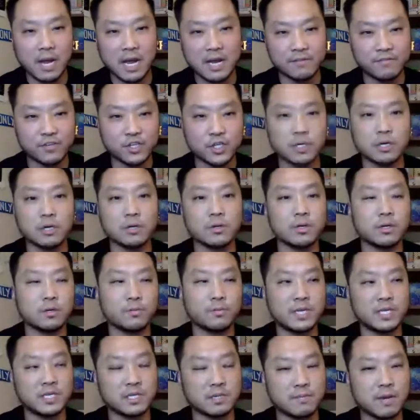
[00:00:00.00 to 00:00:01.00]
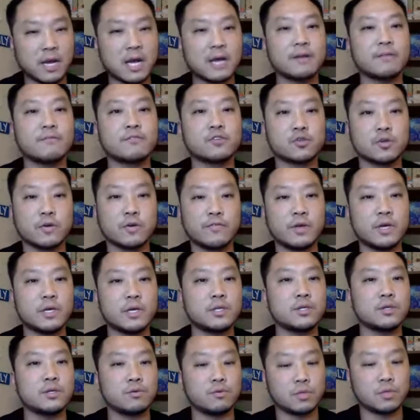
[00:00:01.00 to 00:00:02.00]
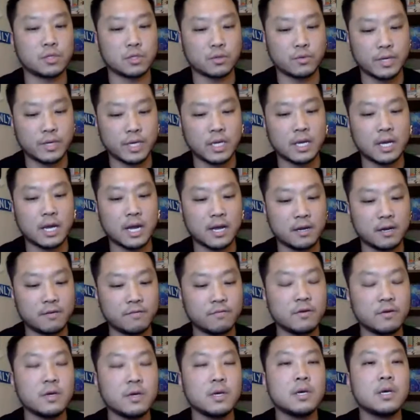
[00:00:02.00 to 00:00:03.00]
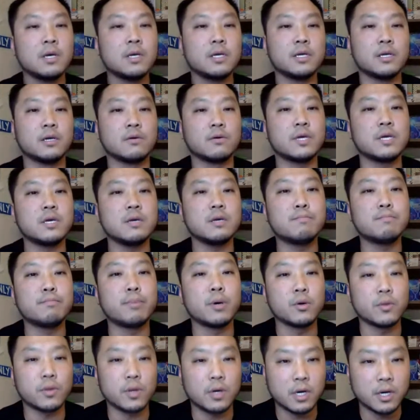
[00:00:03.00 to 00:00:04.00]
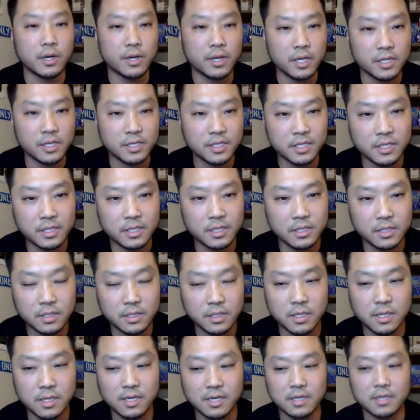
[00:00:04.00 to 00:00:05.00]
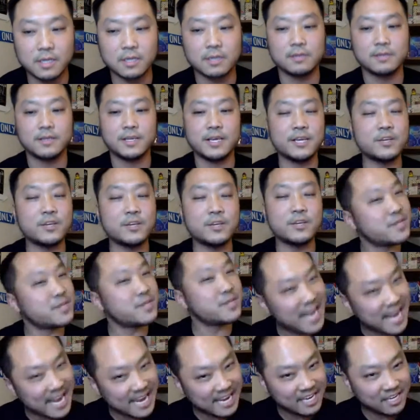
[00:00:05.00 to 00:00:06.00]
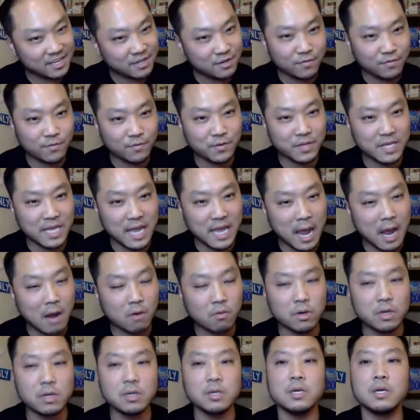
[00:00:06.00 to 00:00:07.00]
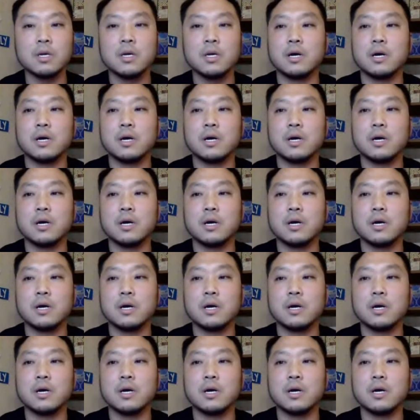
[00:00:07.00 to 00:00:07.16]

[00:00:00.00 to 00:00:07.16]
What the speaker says: kind of show. There'll be some kind of trivia too, so we can kind of, keep both audiences entertained for the hour.